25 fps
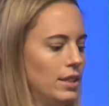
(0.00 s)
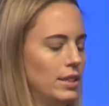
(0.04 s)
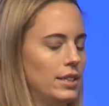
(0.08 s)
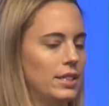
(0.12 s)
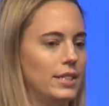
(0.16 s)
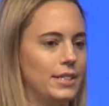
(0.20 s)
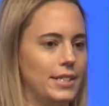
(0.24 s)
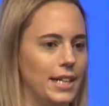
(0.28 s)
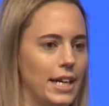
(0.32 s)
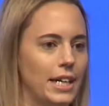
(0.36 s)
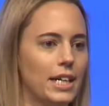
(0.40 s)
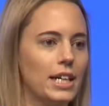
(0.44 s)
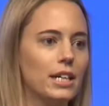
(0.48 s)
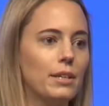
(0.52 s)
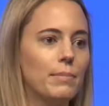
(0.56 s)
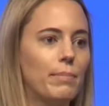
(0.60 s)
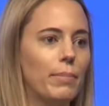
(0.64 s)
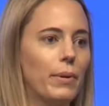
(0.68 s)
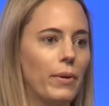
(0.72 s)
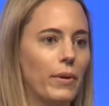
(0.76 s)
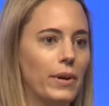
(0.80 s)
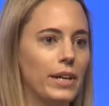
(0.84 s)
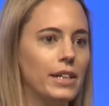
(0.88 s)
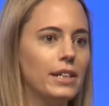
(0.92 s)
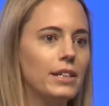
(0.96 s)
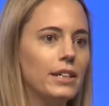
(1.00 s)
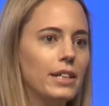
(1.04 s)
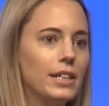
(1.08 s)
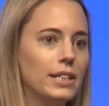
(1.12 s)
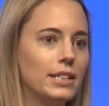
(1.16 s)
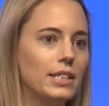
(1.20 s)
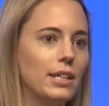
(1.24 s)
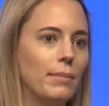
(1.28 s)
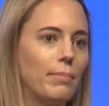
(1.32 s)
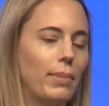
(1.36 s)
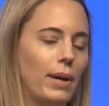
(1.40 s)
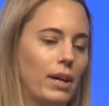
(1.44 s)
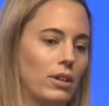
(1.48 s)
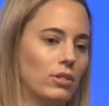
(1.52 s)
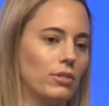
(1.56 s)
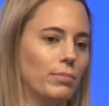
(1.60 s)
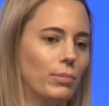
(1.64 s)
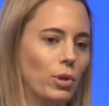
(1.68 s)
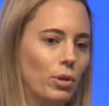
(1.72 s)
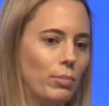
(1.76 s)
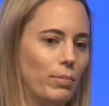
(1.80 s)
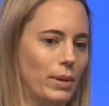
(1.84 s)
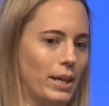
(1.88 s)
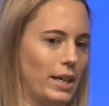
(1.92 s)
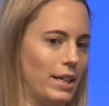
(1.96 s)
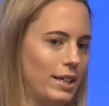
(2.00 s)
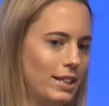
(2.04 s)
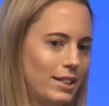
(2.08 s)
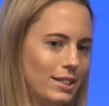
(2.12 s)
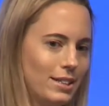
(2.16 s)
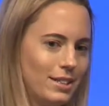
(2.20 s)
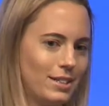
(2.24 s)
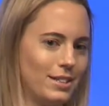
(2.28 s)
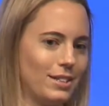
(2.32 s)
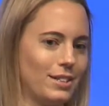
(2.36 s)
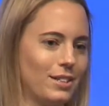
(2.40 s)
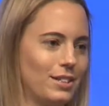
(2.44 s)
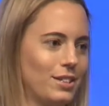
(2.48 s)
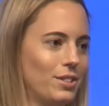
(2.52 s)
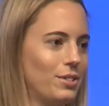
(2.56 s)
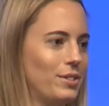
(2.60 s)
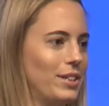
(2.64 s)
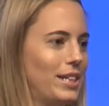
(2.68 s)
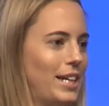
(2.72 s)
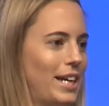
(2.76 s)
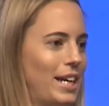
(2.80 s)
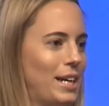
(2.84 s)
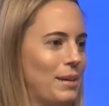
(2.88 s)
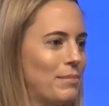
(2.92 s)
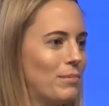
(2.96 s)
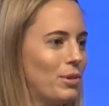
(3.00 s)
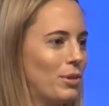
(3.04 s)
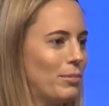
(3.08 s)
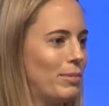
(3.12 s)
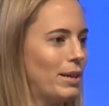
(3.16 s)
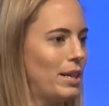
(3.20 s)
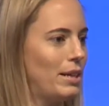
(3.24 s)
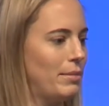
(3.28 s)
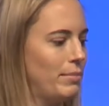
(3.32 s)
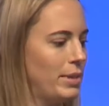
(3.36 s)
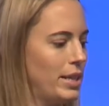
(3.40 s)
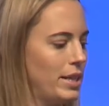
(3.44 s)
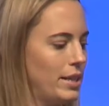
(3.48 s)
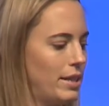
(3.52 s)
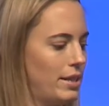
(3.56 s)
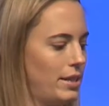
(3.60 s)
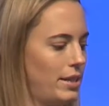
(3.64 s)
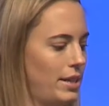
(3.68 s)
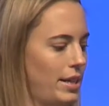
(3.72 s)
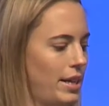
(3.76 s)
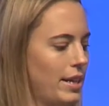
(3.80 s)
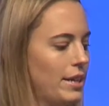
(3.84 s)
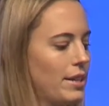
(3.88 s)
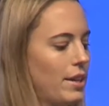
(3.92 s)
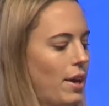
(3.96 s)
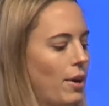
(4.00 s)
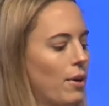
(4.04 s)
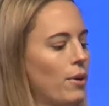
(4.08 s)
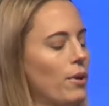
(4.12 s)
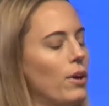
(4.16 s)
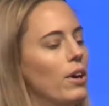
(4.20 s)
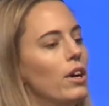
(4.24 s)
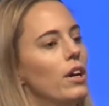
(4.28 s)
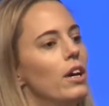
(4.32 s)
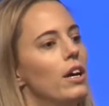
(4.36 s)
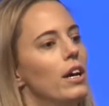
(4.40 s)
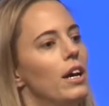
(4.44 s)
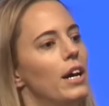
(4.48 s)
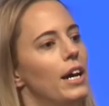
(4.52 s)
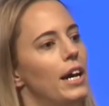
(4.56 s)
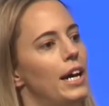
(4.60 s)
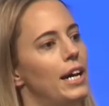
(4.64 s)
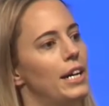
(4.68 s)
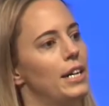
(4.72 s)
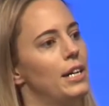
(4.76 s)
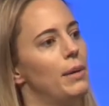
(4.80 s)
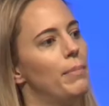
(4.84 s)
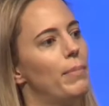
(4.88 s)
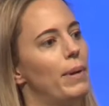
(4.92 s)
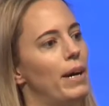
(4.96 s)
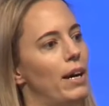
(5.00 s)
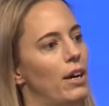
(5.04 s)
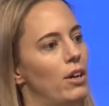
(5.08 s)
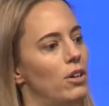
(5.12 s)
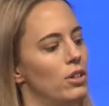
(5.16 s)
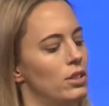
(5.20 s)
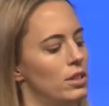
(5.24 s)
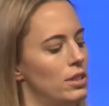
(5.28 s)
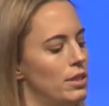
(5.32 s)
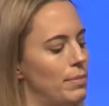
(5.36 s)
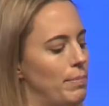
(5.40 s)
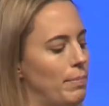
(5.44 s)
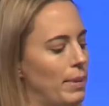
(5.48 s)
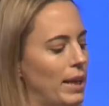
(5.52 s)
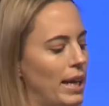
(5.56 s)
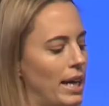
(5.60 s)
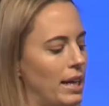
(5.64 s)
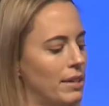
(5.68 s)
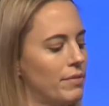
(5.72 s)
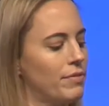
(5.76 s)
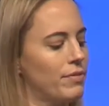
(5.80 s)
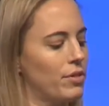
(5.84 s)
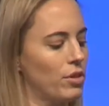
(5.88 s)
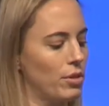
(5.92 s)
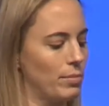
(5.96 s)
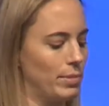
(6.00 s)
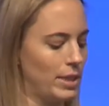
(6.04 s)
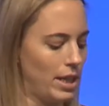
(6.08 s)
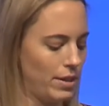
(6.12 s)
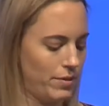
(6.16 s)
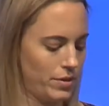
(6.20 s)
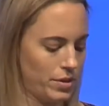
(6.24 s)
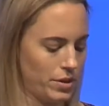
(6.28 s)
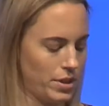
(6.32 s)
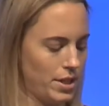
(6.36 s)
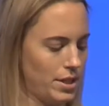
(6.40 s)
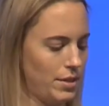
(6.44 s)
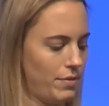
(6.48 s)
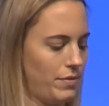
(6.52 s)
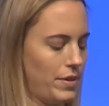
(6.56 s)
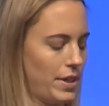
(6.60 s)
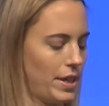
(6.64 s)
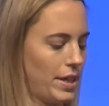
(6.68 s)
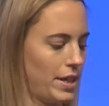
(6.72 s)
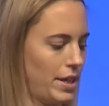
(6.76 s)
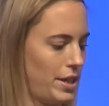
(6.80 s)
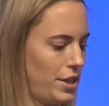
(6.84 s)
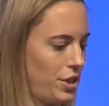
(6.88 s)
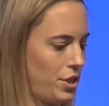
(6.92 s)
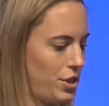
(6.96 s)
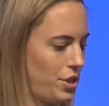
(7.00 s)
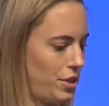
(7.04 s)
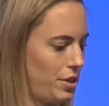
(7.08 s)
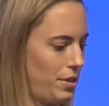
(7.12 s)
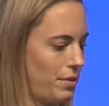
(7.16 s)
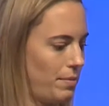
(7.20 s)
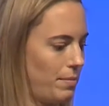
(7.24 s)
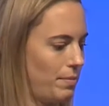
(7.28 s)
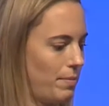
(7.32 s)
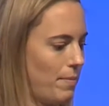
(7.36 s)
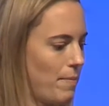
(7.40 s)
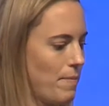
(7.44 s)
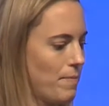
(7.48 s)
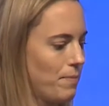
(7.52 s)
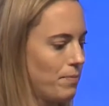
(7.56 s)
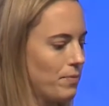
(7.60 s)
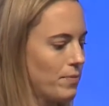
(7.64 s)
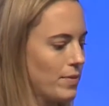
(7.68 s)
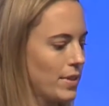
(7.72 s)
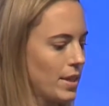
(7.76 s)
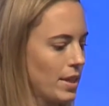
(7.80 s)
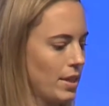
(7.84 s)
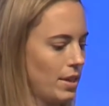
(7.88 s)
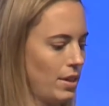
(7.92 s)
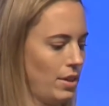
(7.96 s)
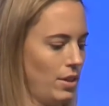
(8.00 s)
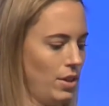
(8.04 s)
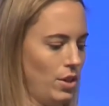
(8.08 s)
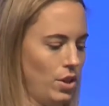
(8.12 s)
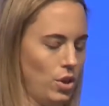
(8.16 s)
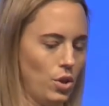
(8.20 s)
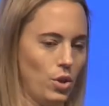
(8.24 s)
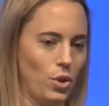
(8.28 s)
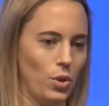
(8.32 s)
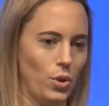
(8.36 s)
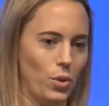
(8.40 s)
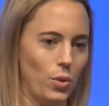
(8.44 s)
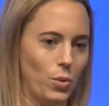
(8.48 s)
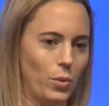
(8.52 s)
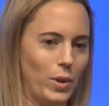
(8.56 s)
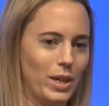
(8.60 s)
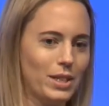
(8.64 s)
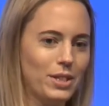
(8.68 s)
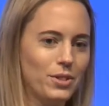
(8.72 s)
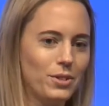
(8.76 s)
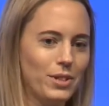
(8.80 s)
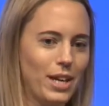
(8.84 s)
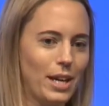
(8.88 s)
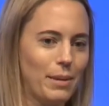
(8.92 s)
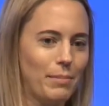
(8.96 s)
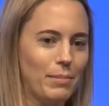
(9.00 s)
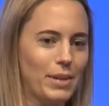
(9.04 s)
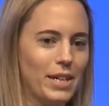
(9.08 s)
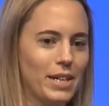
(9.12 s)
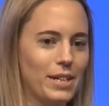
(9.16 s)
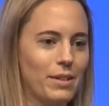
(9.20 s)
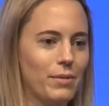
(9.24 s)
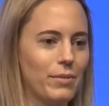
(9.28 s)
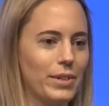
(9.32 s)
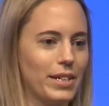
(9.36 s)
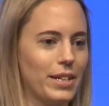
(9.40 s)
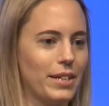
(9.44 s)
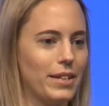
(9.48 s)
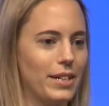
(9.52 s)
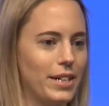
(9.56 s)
Second point is about mobile. Today, Mobile Media Day now, and about platform diversification. What do I mean with